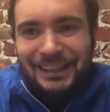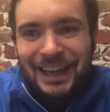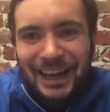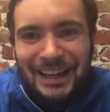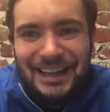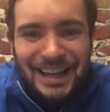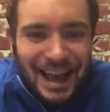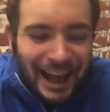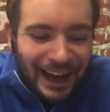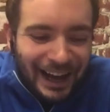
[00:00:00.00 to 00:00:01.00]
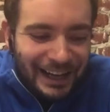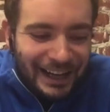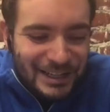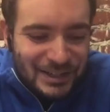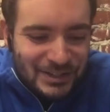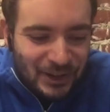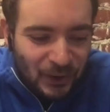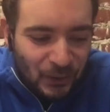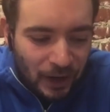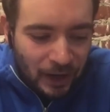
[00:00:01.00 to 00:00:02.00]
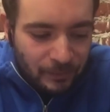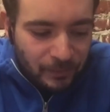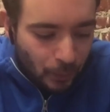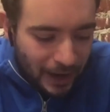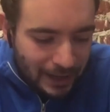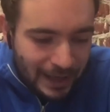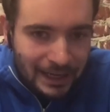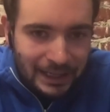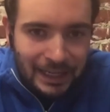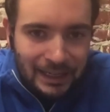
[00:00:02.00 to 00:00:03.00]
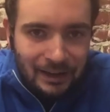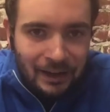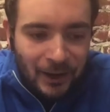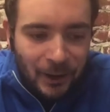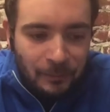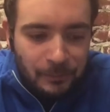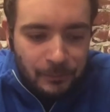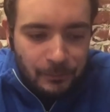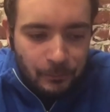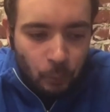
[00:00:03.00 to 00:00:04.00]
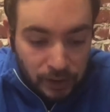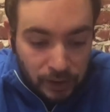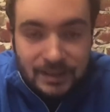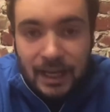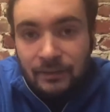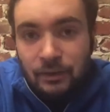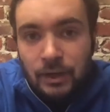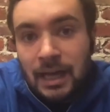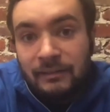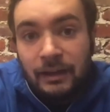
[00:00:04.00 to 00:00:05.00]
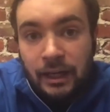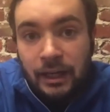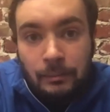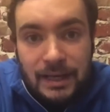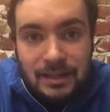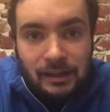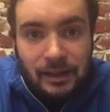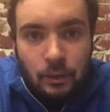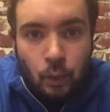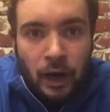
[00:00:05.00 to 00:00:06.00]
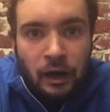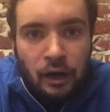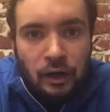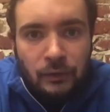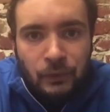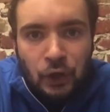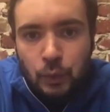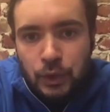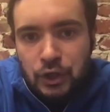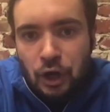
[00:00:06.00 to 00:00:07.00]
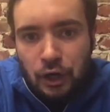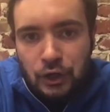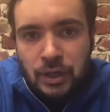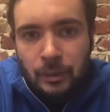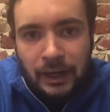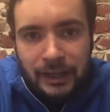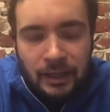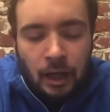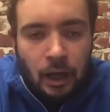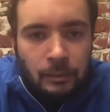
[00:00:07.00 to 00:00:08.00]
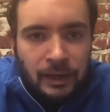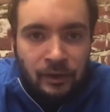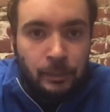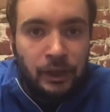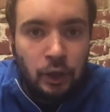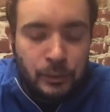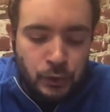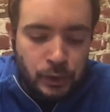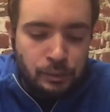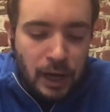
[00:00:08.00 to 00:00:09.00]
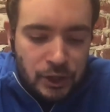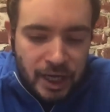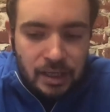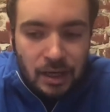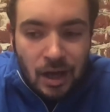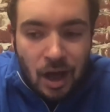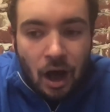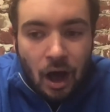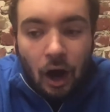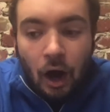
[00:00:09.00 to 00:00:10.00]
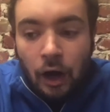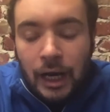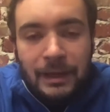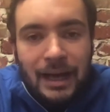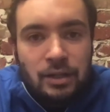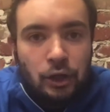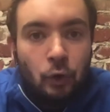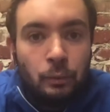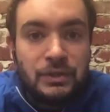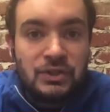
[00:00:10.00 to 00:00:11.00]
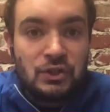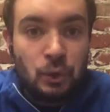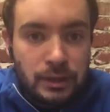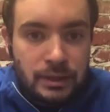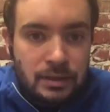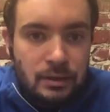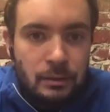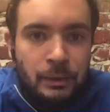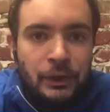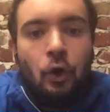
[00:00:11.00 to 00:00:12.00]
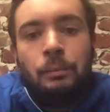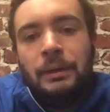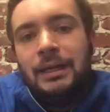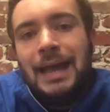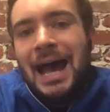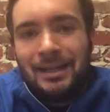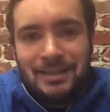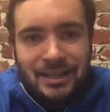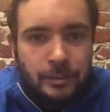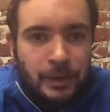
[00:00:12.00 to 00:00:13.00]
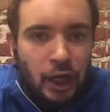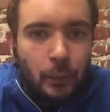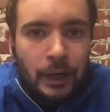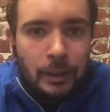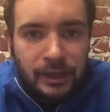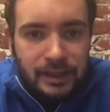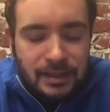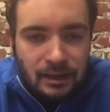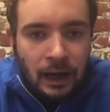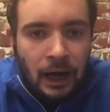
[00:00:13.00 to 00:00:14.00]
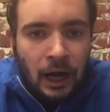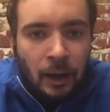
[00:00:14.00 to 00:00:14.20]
Yeah. The way that it works is that it's kind of like GitHub basically, where you wouldn't charge someone on GitHub if they're building an open source project. Our APIs aren't open source, but they're open access, could be a good way to put it.